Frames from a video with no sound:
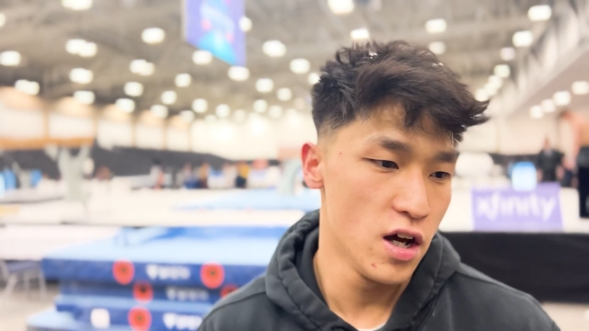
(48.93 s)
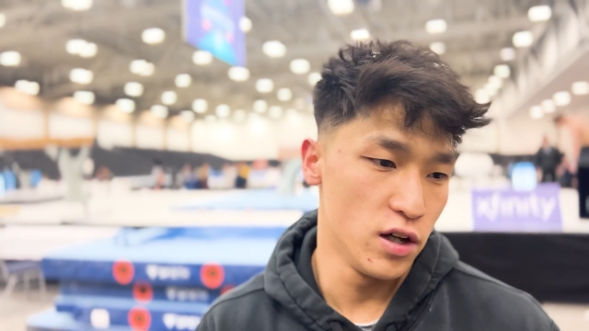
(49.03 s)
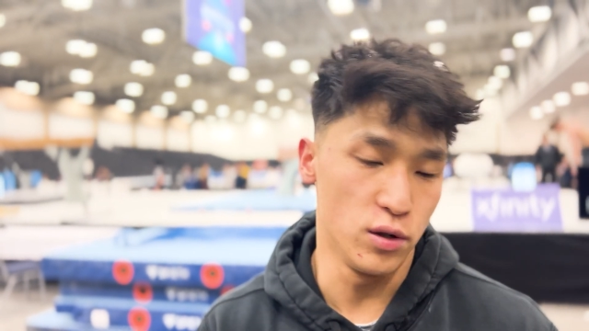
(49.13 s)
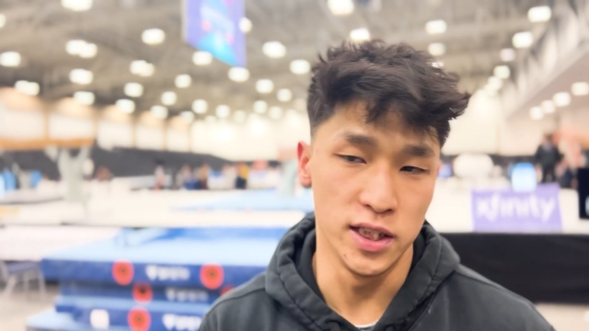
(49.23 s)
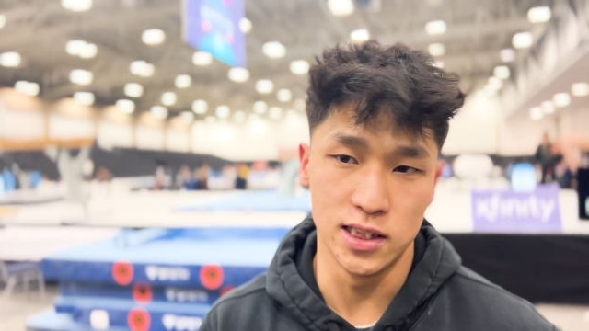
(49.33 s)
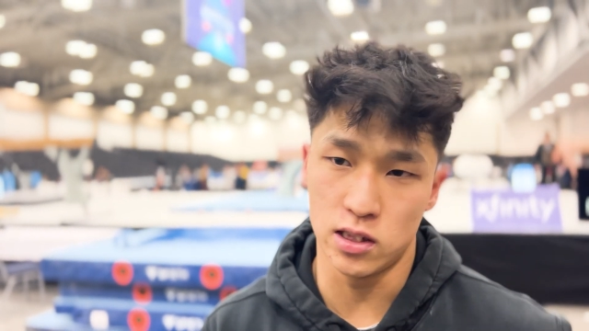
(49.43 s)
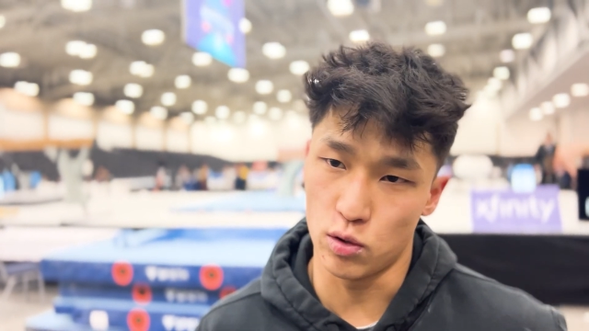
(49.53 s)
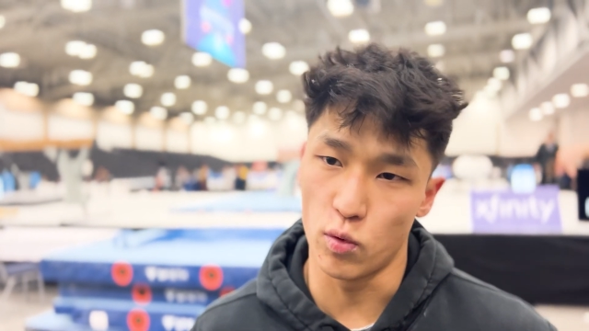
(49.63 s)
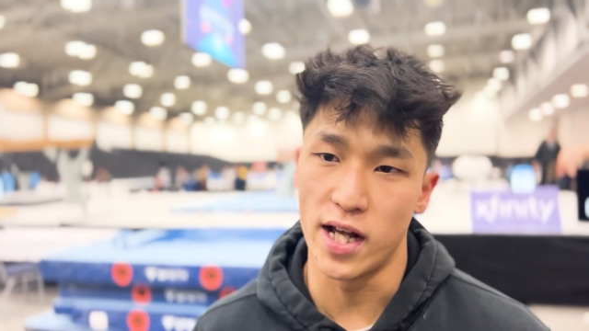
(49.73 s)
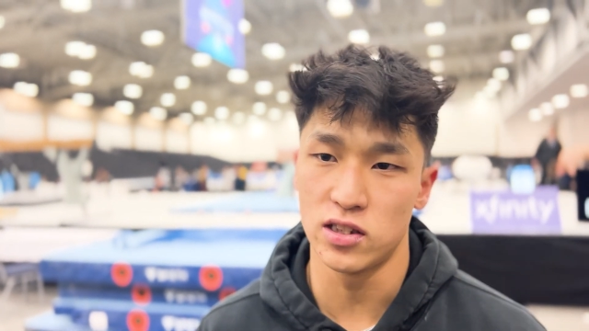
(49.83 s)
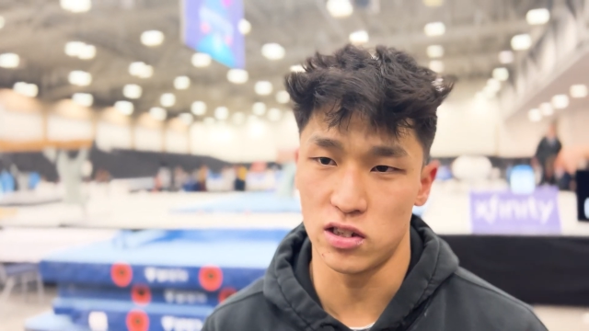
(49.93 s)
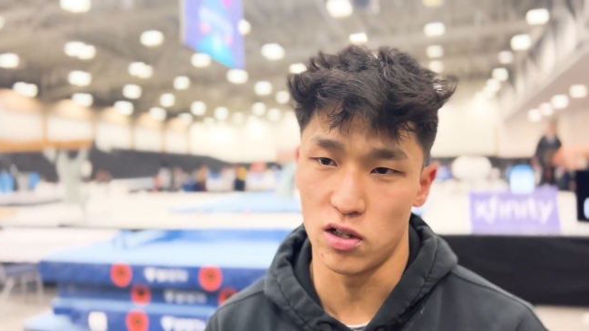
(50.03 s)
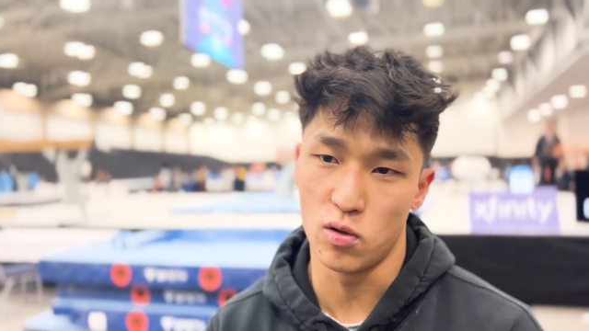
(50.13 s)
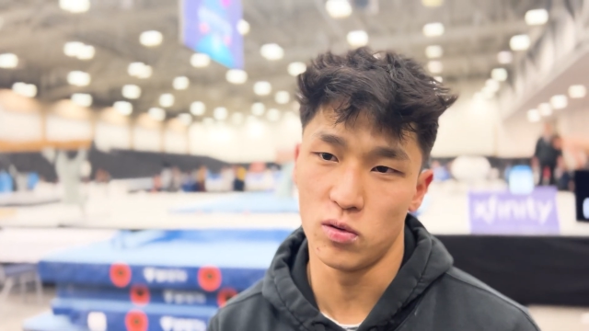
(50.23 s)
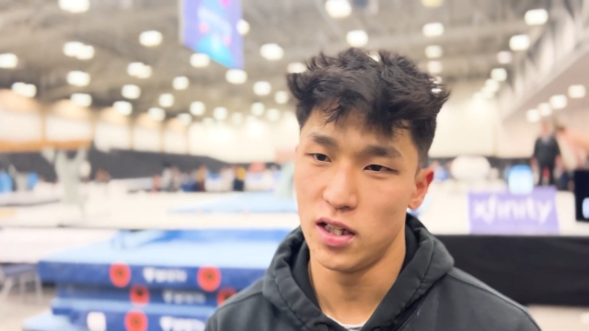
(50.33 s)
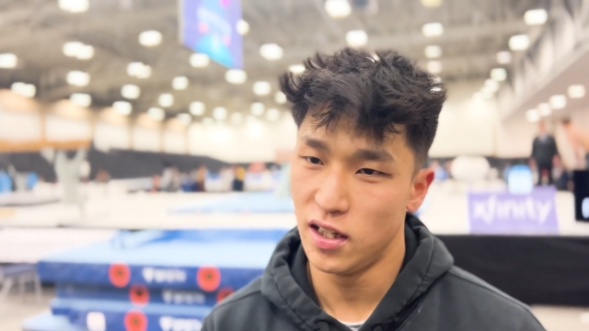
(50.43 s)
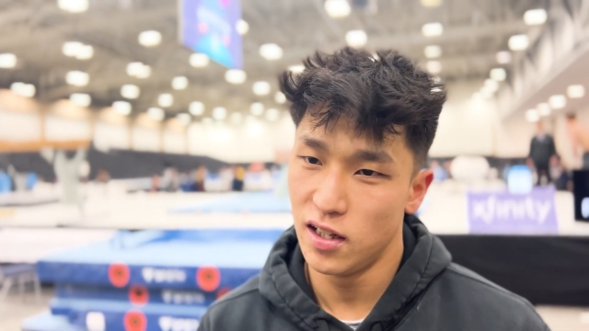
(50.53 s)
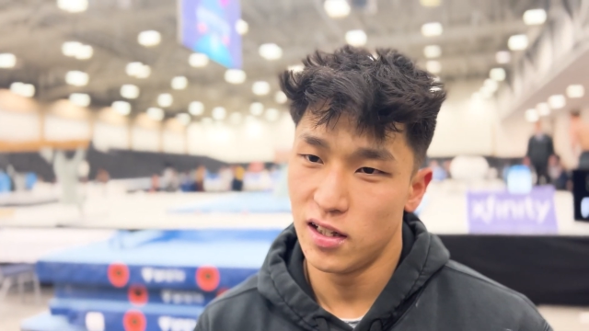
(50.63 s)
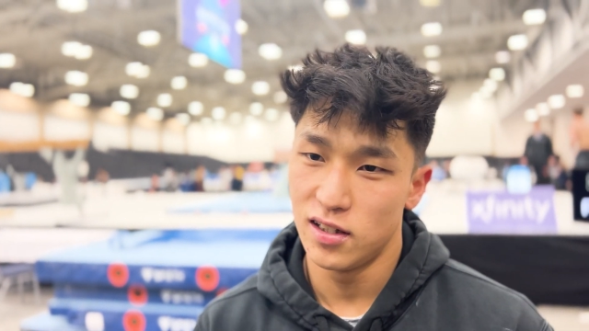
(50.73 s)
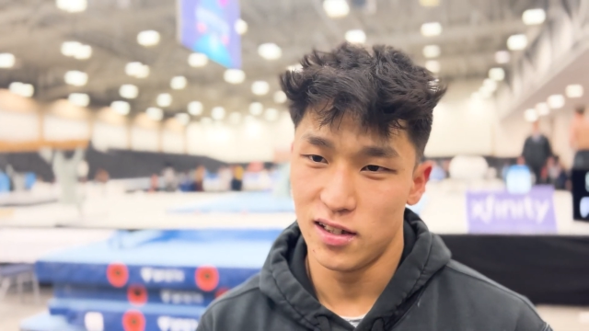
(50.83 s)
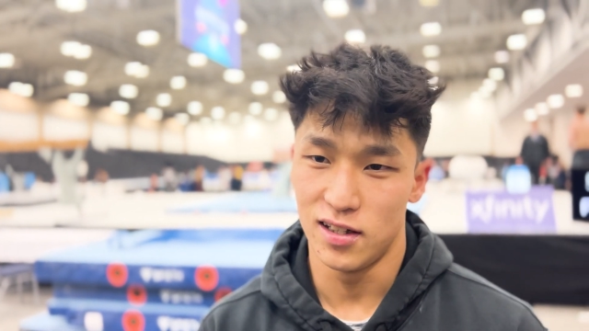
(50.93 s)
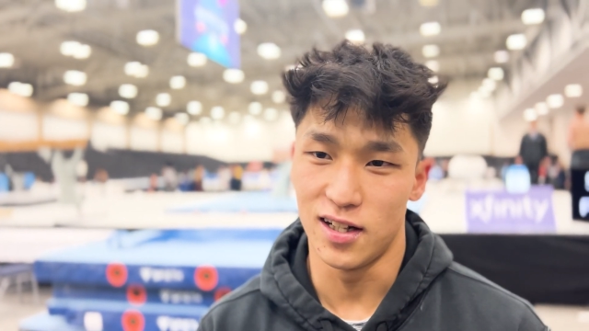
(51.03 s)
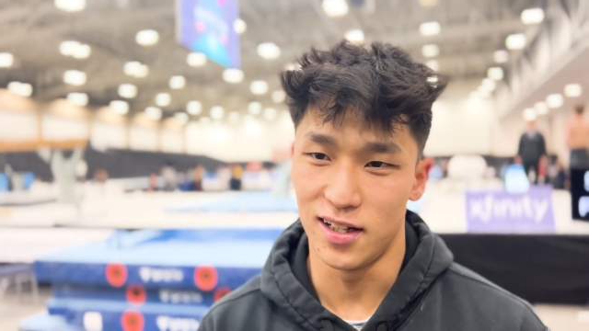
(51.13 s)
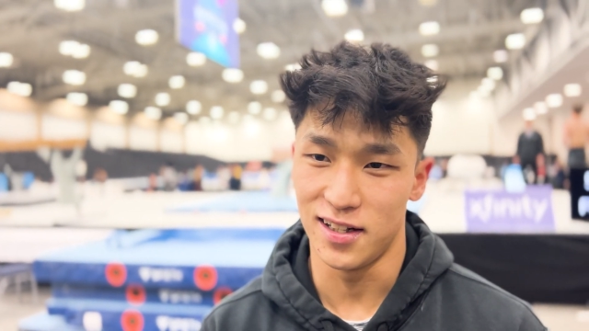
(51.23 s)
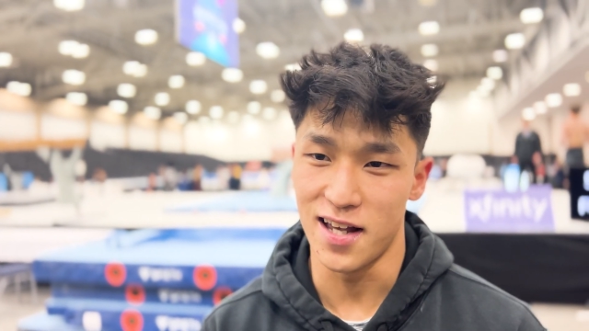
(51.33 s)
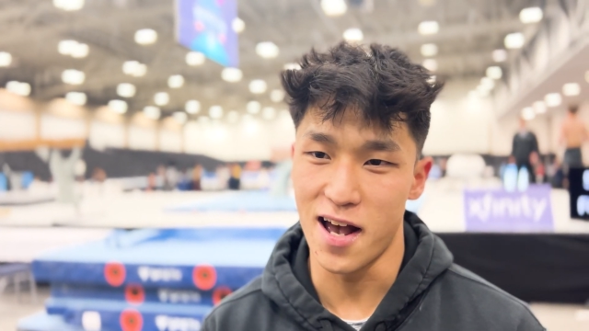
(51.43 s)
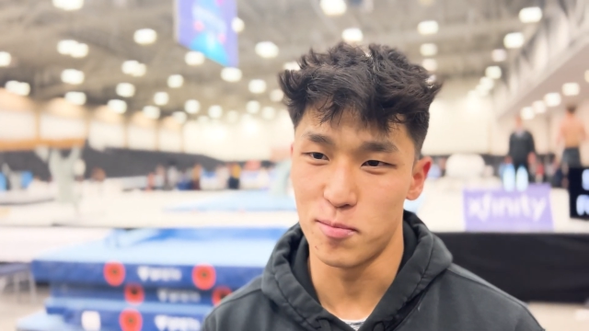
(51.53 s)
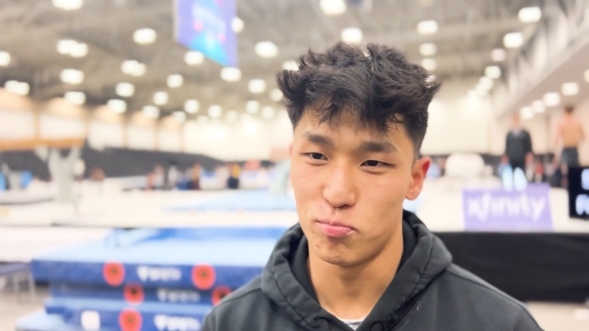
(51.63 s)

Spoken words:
who needs to rest, so, yeah.